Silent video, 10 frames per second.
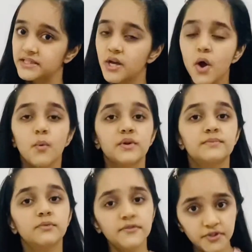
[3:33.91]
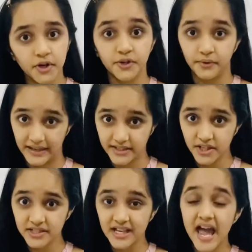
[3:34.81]
which move to your ureters
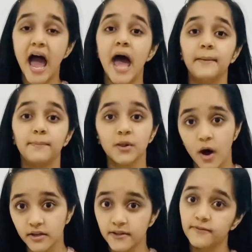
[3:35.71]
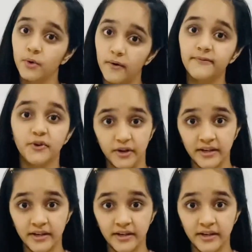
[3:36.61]
and block the flow of urine,